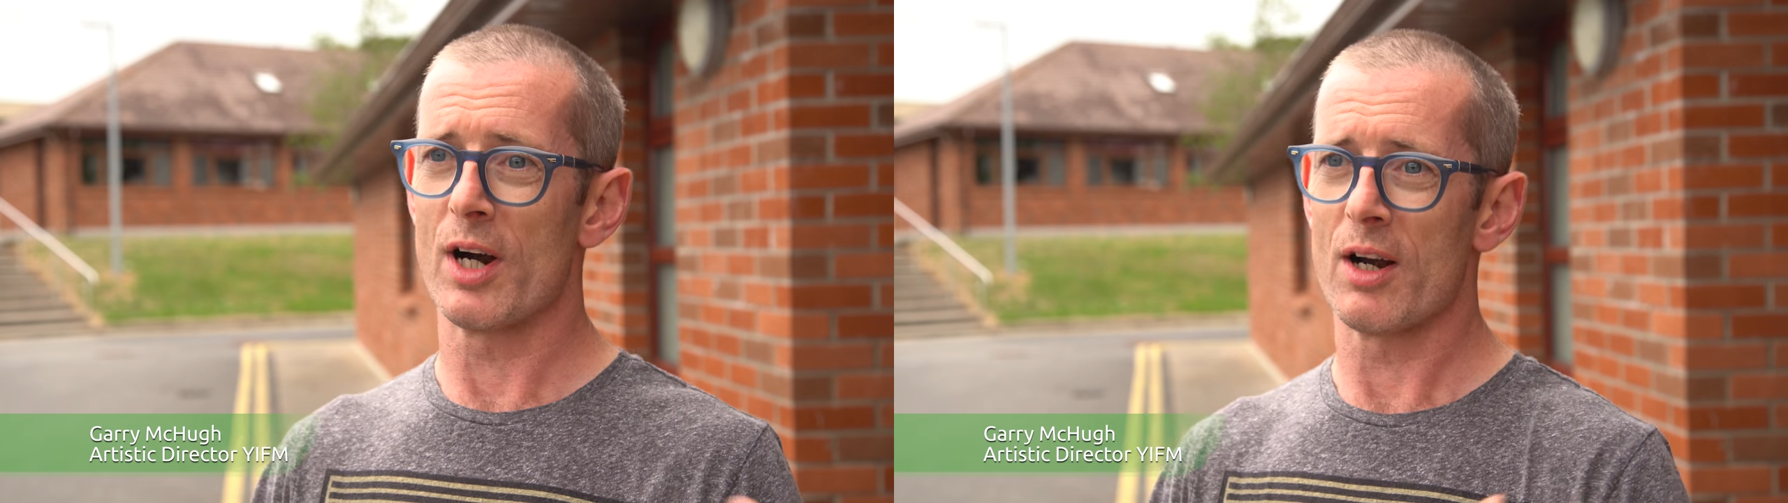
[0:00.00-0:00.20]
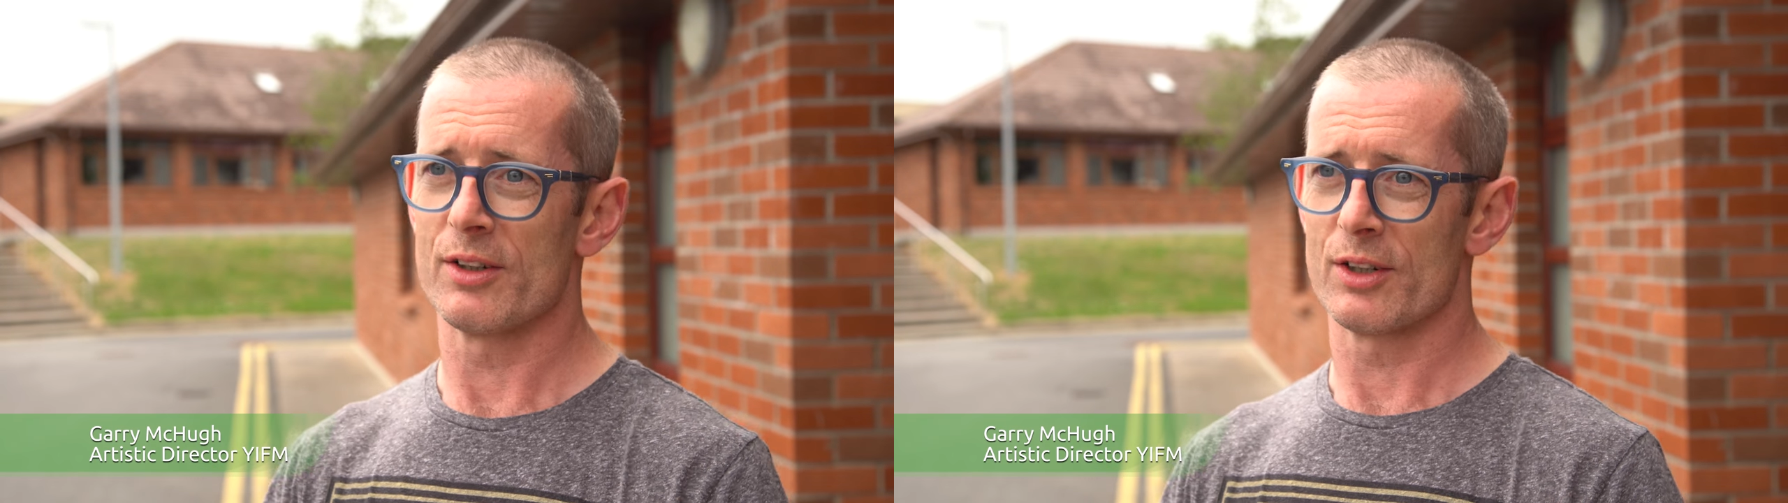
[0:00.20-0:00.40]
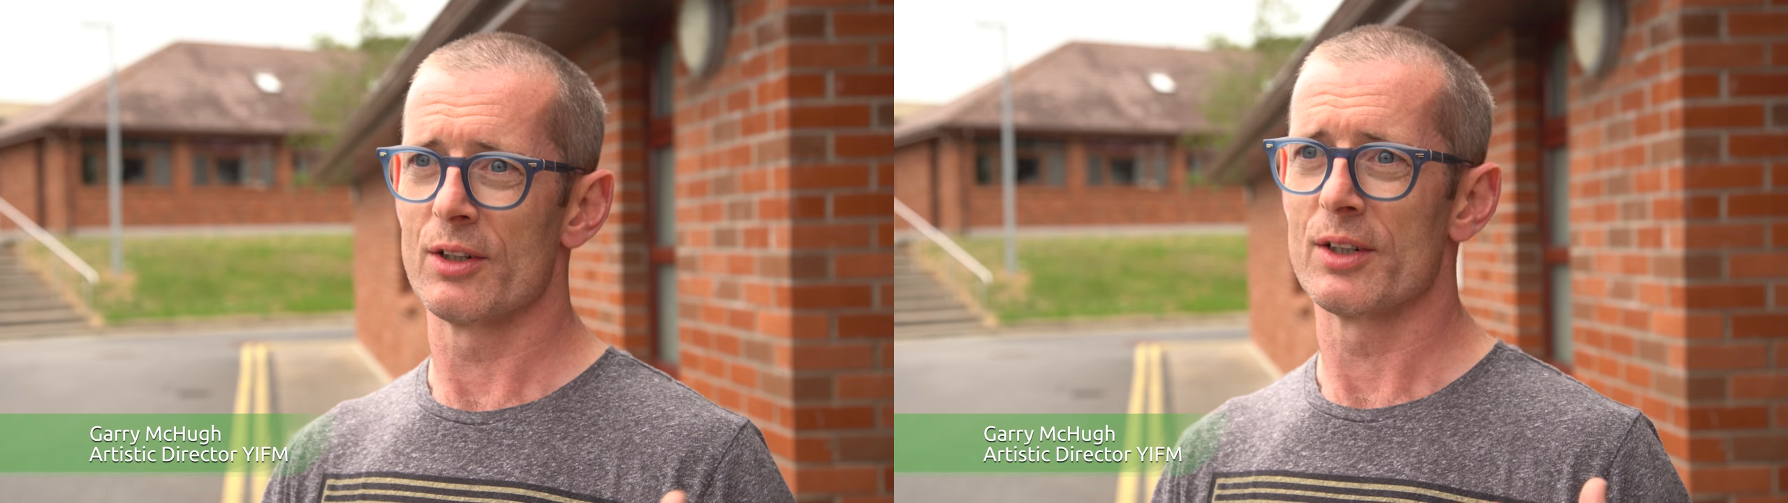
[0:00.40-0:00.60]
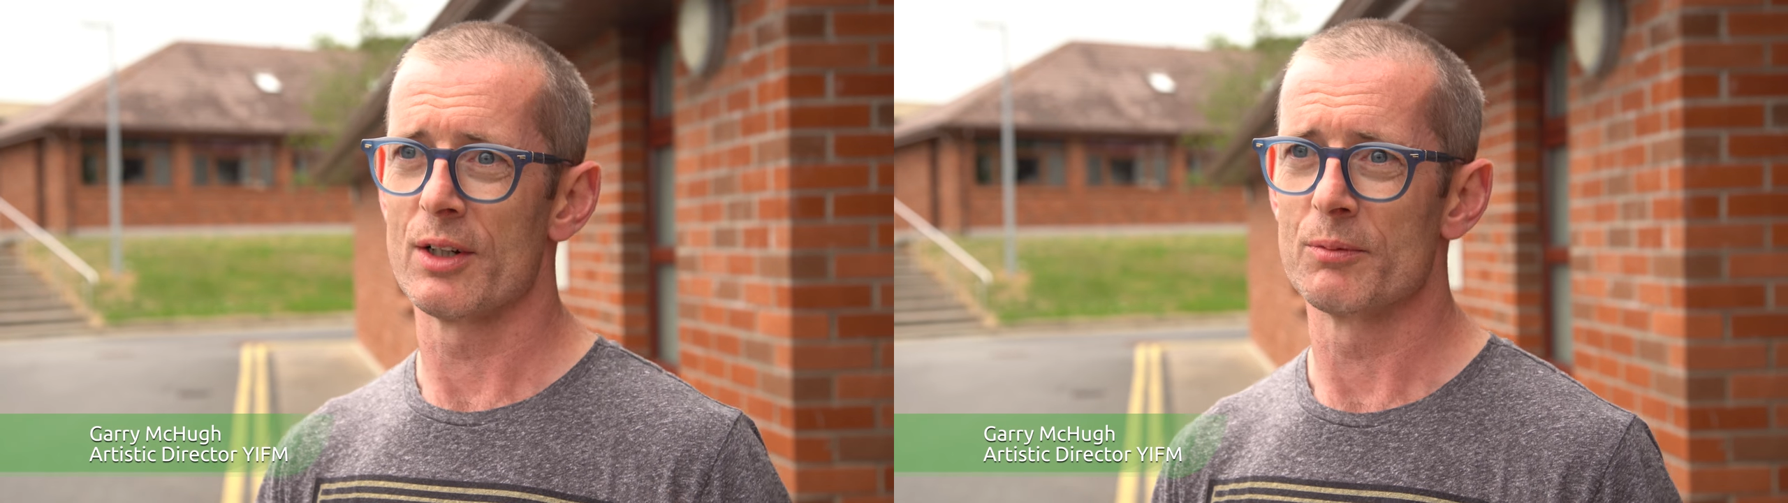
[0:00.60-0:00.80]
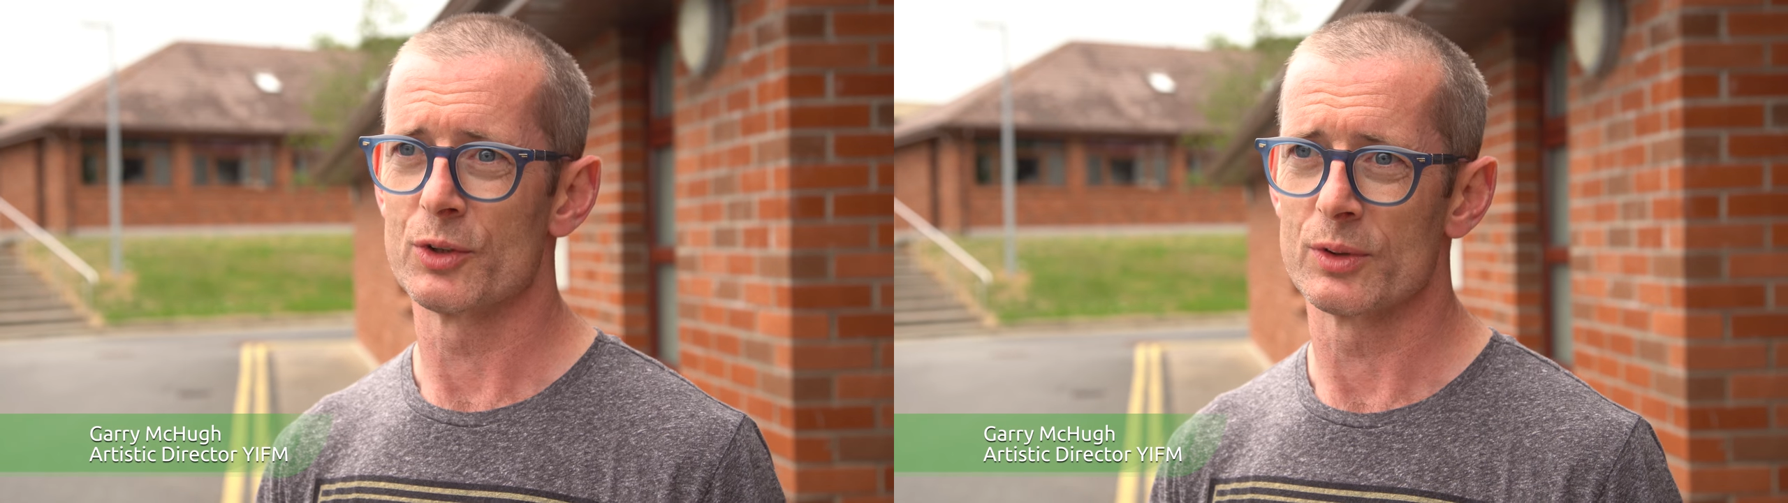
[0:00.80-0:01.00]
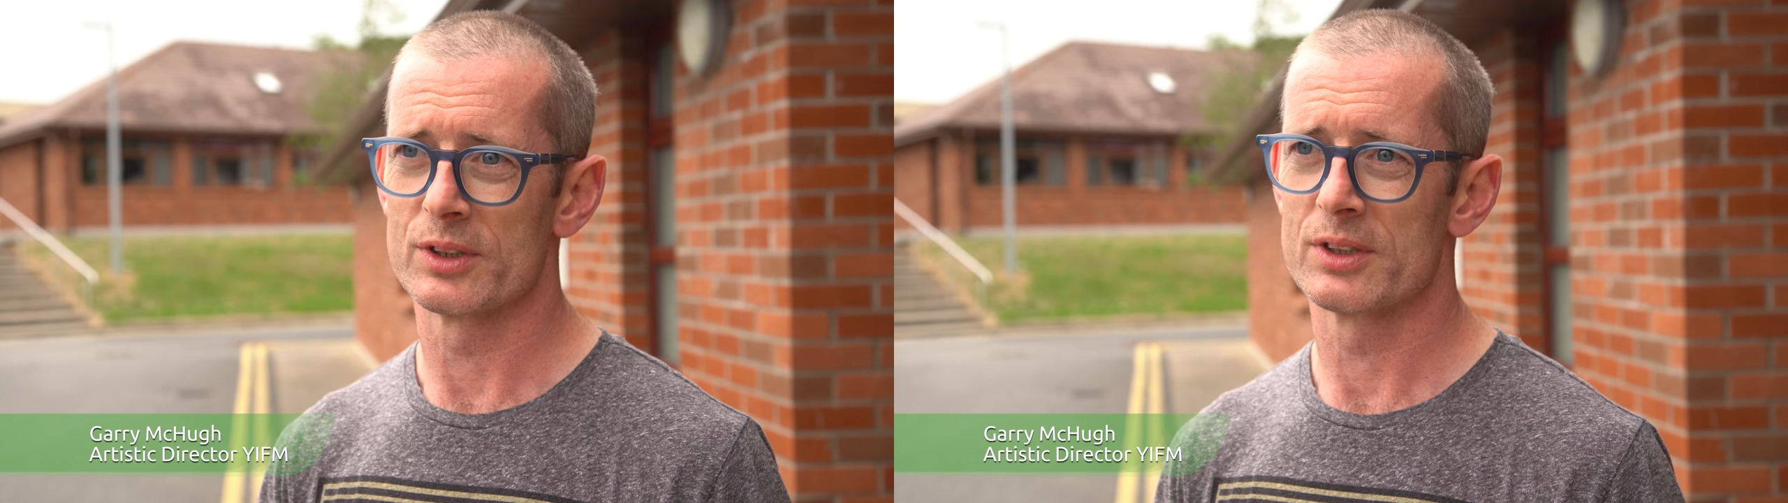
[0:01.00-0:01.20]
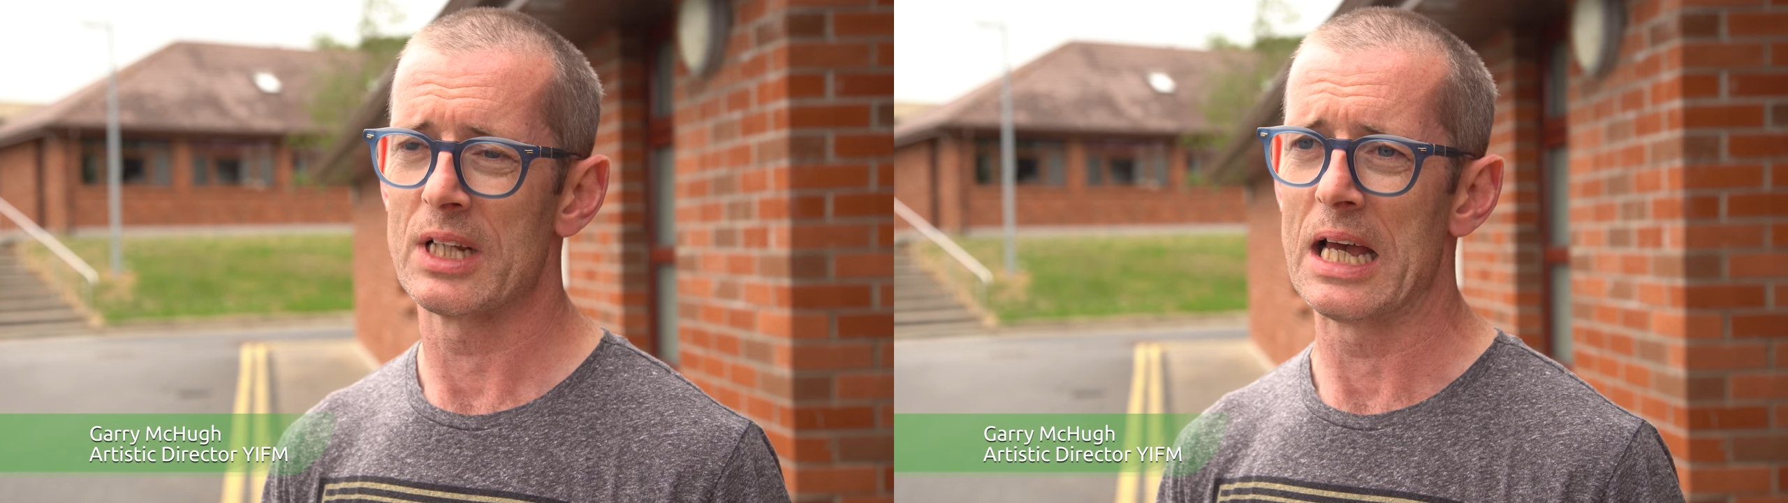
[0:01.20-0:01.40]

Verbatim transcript: Ireland are going to come to us,